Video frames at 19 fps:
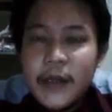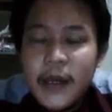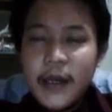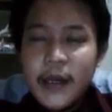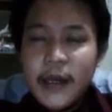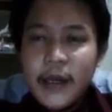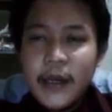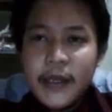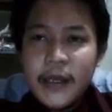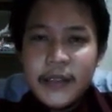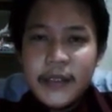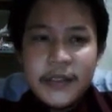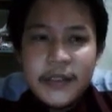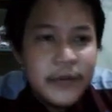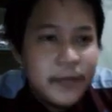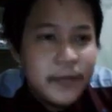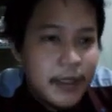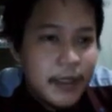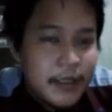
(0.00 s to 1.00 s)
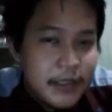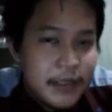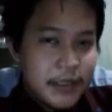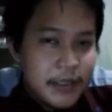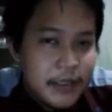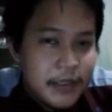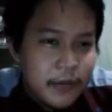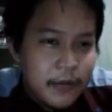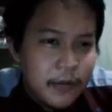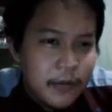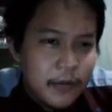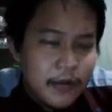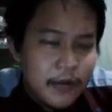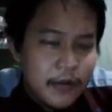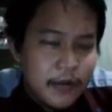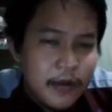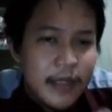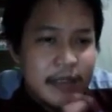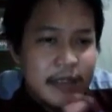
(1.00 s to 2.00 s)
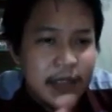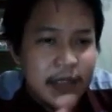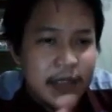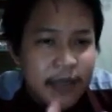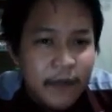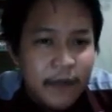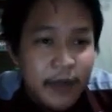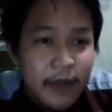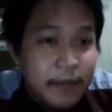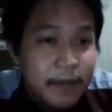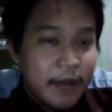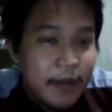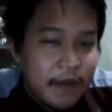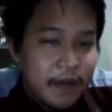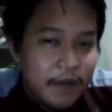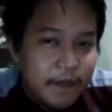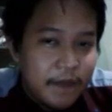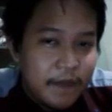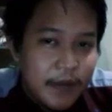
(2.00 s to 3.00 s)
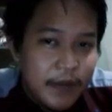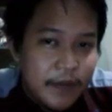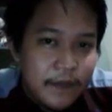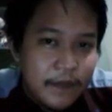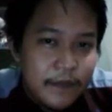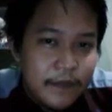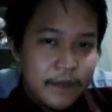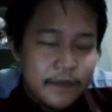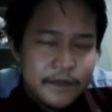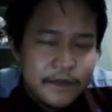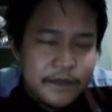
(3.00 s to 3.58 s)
I guess 2 months or less than 1 month even.